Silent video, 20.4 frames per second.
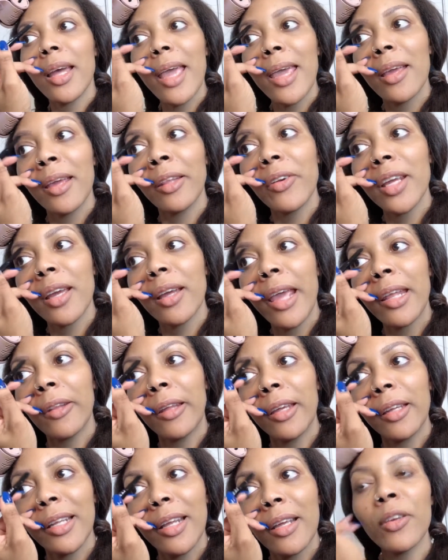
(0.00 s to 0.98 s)
in the
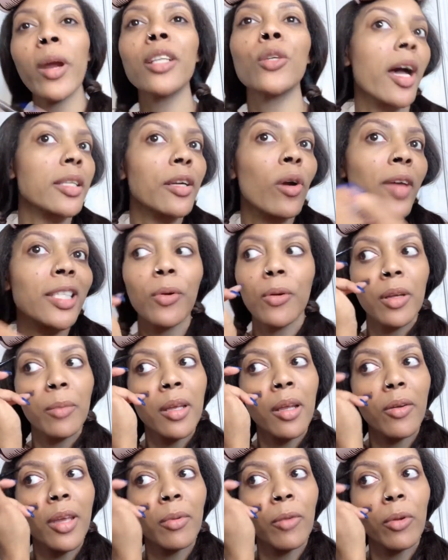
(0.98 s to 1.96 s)
description box, so
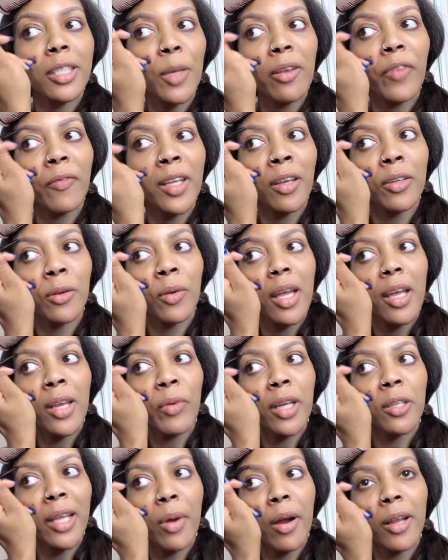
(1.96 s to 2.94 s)
if you have a
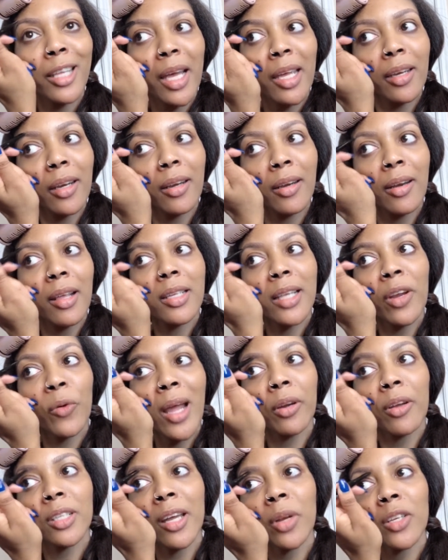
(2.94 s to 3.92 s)
question about what